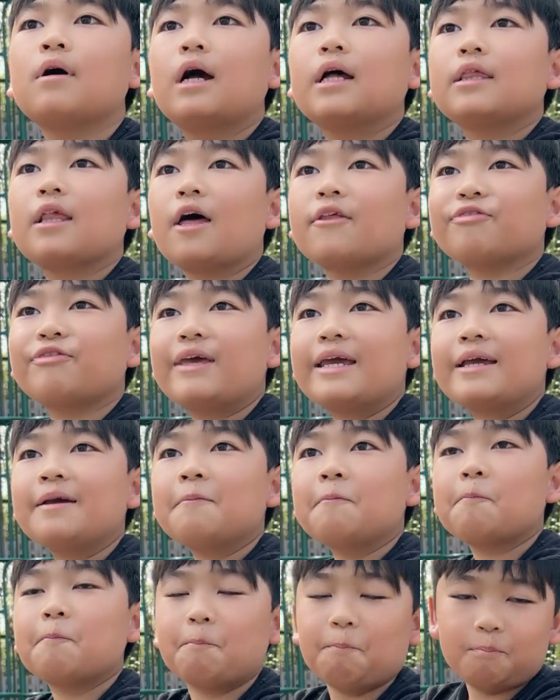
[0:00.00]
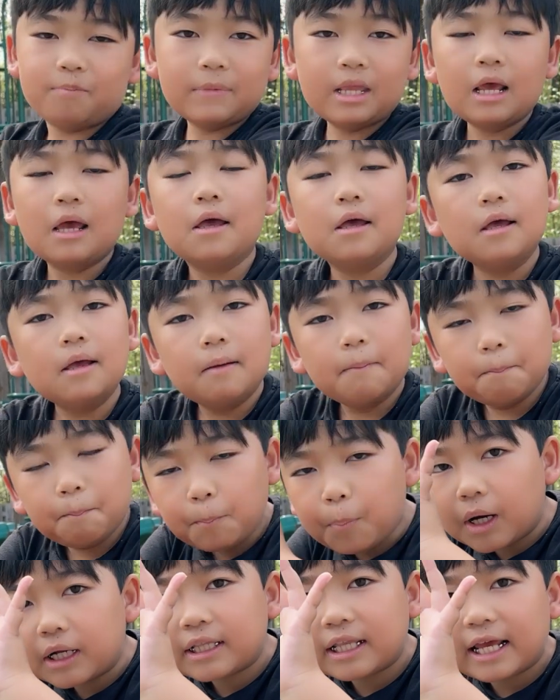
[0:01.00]
Nothing.
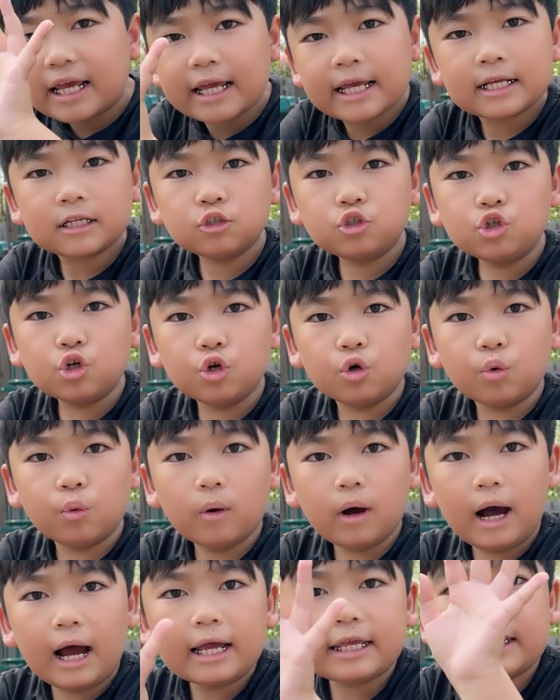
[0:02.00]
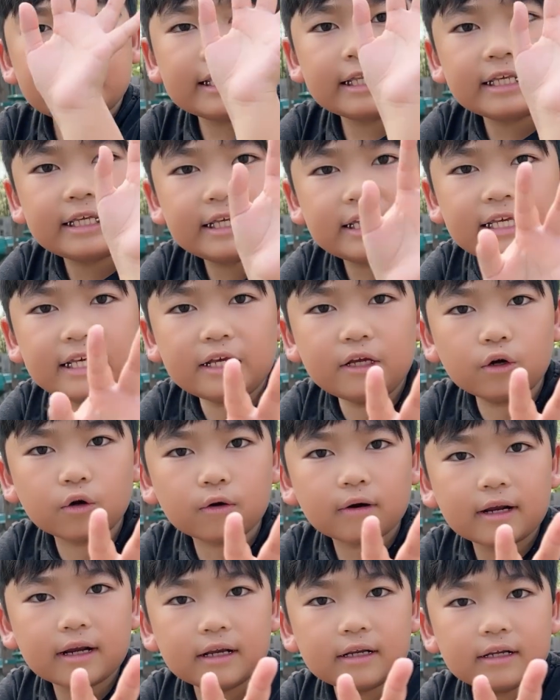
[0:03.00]
But Andrew, I can
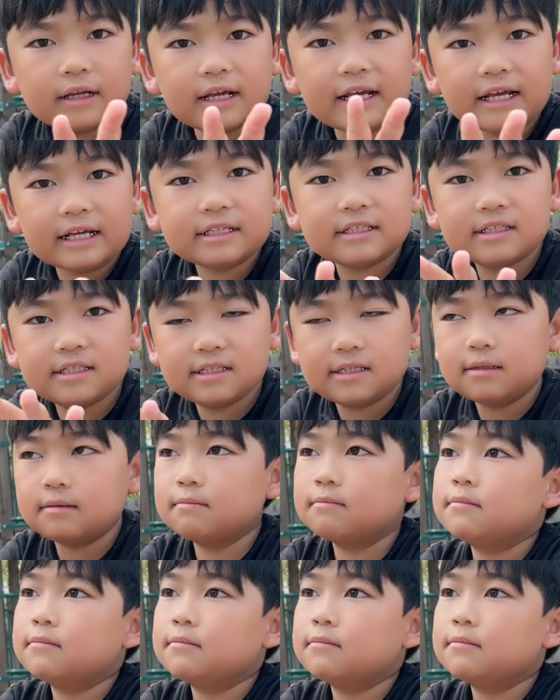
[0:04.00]
hear it.